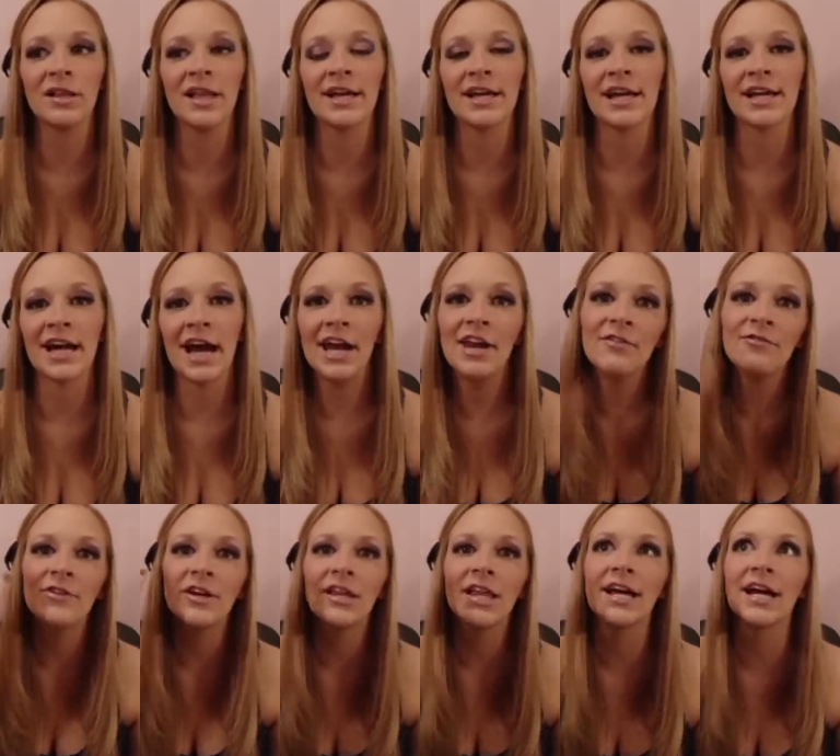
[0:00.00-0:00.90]
Like, I kind of
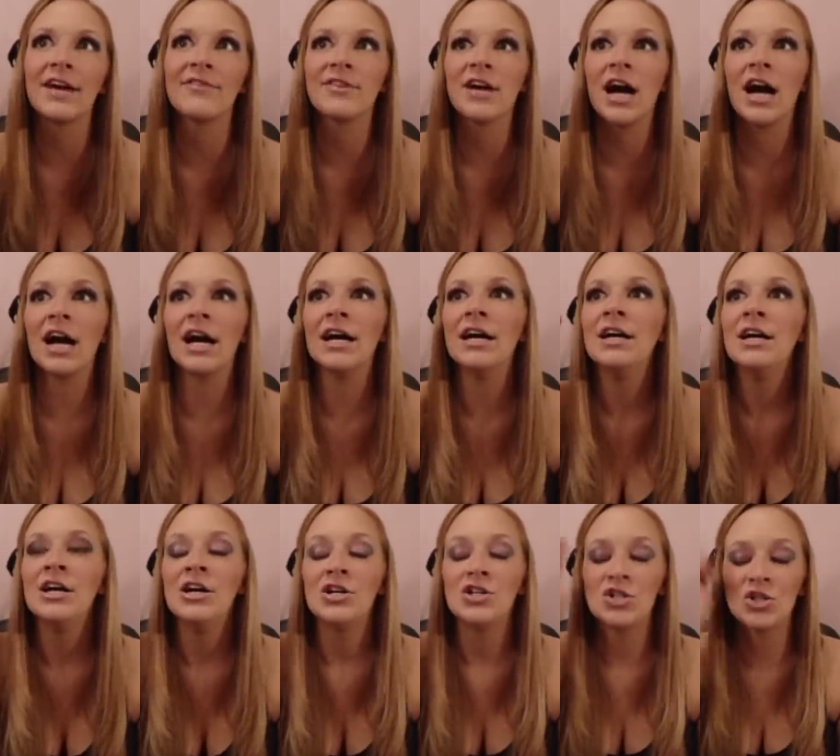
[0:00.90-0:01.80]
feel like I've got
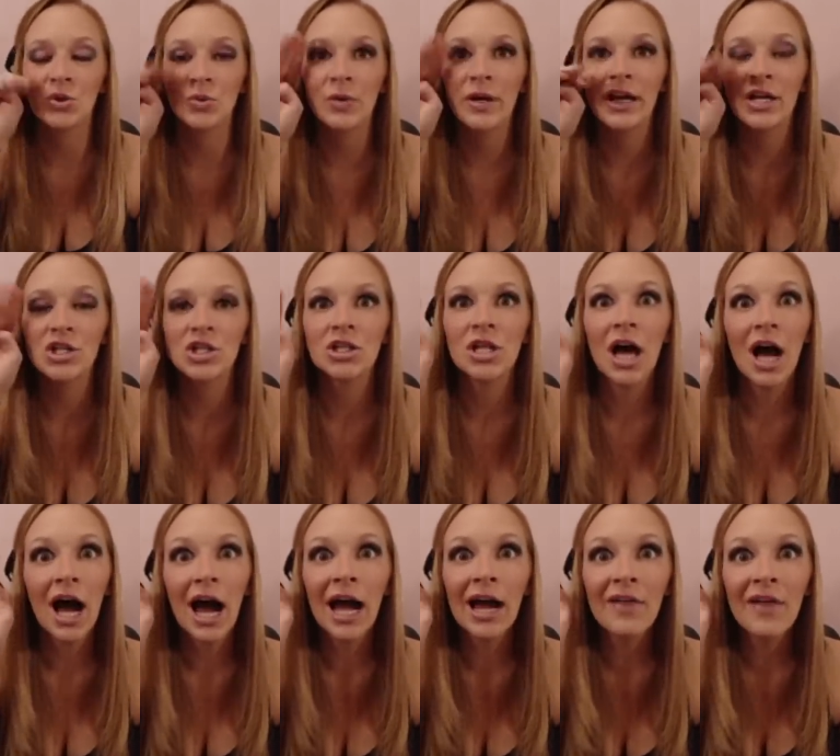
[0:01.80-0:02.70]

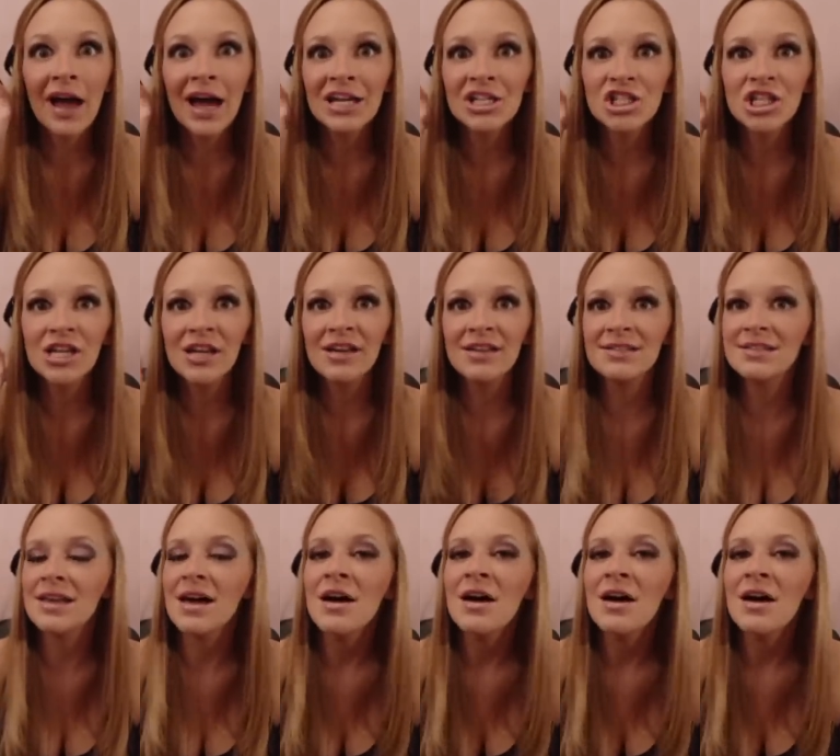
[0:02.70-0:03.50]
tarantula eyelashes.